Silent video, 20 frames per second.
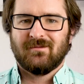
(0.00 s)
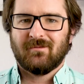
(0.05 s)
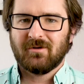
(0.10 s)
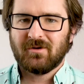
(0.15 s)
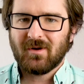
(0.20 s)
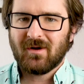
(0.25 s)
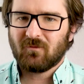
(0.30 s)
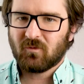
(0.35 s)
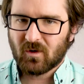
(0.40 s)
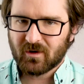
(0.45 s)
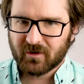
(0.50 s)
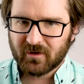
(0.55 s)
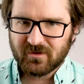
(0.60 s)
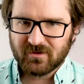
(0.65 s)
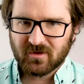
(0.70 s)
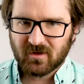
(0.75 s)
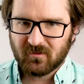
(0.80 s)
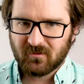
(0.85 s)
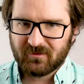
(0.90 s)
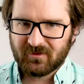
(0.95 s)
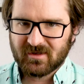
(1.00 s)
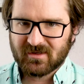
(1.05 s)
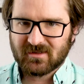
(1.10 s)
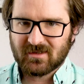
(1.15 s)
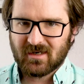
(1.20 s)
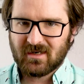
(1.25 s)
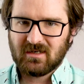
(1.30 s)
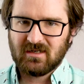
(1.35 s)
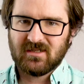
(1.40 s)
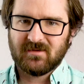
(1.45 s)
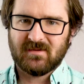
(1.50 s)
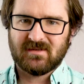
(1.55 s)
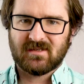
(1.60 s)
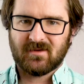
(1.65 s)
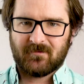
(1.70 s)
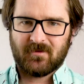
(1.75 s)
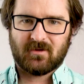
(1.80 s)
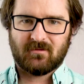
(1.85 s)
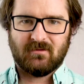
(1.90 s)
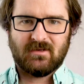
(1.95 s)
Now, I do have one concern with this study,
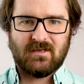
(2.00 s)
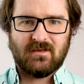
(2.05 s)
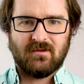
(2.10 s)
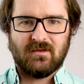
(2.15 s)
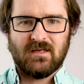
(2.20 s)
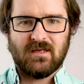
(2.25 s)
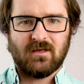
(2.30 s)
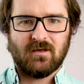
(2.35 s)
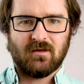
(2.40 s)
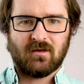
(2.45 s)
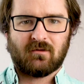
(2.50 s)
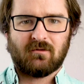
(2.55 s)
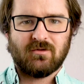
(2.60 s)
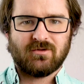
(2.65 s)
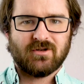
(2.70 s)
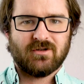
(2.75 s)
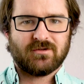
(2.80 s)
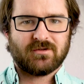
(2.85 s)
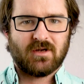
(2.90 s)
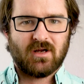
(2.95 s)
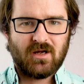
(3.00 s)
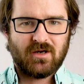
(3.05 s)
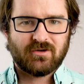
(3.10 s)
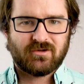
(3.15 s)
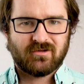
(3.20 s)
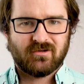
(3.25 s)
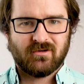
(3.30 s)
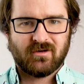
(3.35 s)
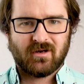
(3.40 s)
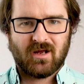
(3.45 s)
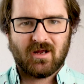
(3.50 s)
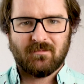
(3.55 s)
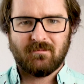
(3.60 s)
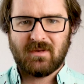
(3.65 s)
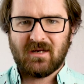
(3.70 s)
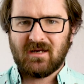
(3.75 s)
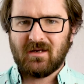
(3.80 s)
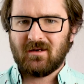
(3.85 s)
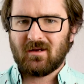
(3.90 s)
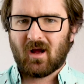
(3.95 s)
specifically the conclusions on Troodon
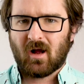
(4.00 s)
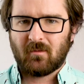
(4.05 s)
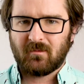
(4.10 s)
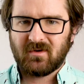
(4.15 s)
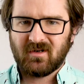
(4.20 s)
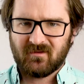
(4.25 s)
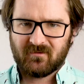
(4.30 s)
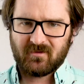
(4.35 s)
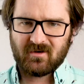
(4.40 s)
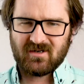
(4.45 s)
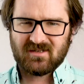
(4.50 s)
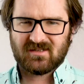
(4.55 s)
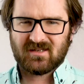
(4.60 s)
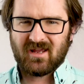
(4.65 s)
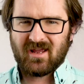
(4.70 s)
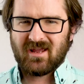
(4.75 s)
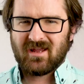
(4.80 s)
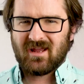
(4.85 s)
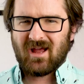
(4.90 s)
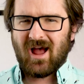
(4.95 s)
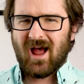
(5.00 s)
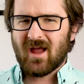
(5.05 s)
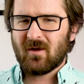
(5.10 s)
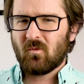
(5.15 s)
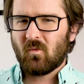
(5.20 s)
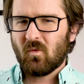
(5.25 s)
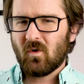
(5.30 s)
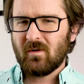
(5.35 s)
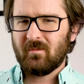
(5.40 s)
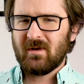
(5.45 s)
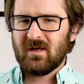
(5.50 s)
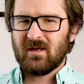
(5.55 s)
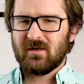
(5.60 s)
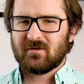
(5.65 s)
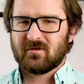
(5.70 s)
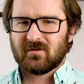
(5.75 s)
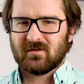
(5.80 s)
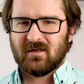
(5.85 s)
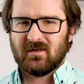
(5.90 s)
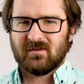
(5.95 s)
being omnivorous. I would be
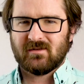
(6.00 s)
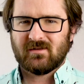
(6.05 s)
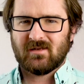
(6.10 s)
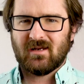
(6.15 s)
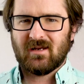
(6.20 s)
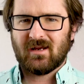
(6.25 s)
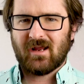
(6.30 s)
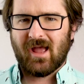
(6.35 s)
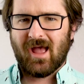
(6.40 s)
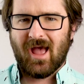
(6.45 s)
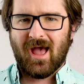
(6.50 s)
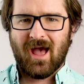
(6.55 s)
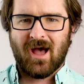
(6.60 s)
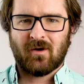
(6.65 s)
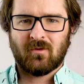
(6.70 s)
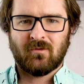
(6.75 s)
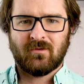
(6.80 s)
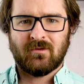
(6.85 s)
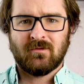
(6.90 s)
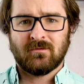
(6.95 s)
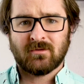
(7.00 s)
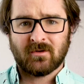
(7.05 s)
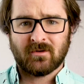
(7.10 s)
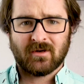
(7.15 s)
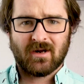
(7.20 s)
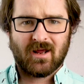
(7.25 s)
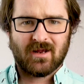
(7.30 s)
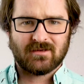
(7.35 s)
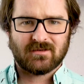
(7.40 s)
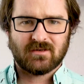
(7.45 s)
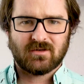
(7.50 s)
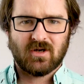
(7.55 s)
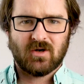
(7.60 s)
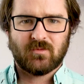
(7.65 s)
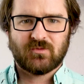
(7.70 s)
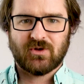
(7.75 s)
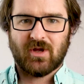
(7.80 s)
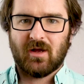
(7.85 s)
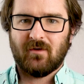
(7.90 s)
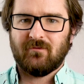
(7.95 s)
interested in seeing how certain
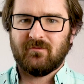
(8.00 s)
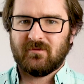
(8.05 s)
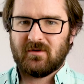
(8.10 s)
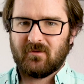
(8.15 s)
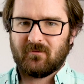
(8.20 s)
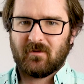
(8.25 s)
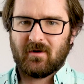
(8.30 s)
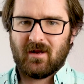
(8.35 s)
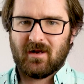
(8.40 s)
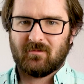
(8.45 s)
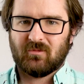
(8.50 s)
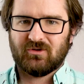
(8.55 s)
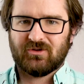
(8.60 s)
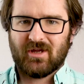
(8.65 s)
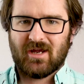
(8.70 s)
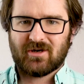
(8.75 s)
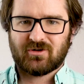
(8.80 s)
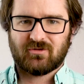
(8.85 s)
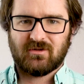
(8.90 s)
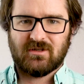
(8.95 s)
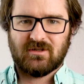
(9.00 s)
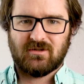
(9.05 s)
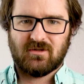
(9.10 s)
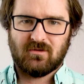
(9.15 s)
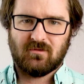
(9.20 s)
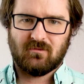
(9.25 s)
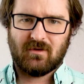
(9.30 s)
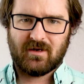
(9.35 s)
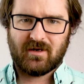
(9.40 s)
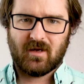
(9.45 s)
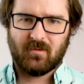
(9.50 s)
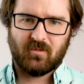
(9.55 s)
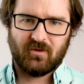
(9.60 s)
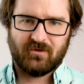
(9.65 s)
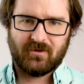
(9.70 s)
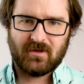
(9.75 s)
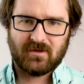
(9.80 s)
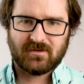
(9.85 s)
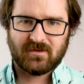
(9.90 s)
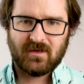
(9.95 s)
isotopes of different animals actually do line up
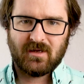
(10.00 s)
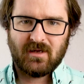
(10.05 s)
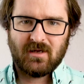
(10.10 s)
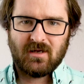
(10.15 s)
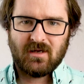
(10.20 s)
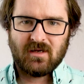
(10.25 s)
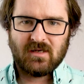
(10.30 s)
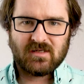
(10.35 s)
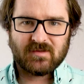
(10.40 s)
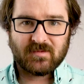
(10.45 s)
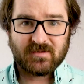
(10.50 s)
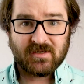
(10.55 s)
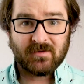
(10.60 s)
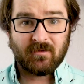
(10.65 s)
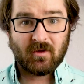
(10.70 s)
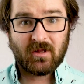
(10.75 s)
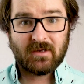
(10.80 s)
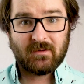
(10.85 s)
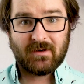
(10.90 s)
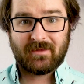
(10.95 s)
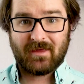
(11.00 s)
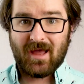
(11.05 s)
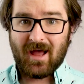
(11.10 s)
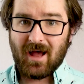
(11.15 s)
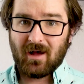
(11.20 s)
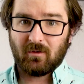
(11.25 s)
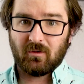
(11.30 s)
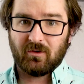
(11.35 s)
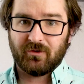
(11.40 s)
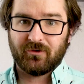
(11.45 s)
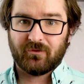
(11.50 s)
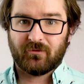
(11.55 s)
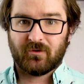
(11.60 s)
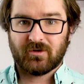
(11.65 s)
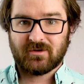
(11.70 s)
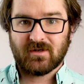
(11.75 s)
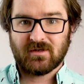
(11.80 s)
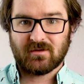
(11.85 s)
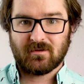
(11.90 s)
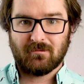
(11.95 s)
with this, specifically with owls
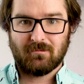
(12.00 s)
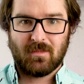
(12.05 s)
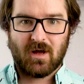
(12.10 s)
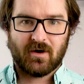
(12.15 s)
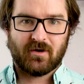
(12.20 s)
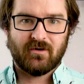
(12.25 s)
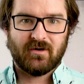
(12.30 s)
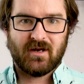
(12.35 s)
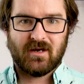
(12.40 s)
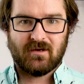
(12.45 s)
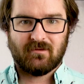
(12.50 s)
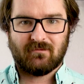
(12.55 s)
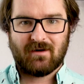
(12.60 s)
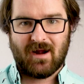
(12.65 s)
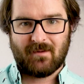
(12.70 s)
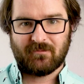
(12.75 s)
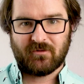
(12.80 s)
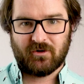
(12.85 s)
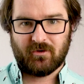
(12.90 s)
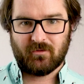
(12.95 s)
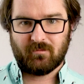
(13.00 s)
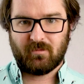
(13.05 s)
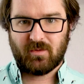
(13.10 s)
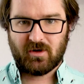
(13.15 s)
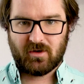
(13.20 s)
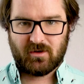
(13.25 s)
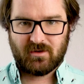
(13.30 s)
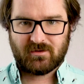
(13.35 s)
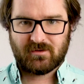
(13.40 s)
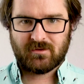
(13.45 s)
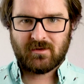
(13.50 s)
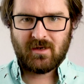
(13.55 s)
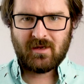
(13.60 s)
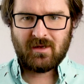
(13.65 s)
versus modern-day raptor birds.